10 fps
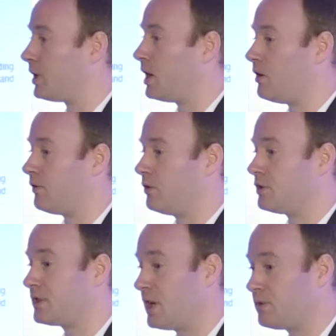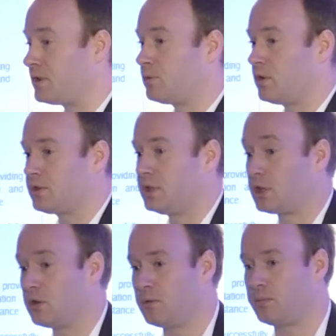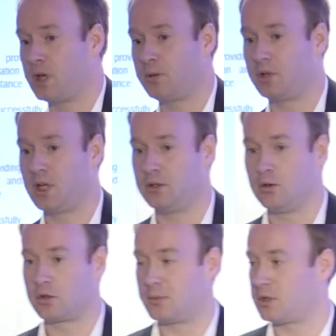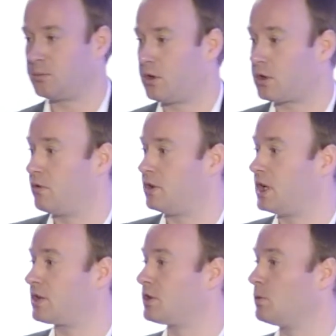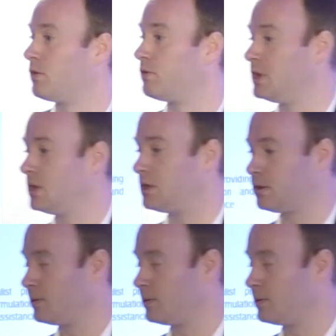area for us, 70 products in the current pipeline, all coming to market over the next 2 or 3 years.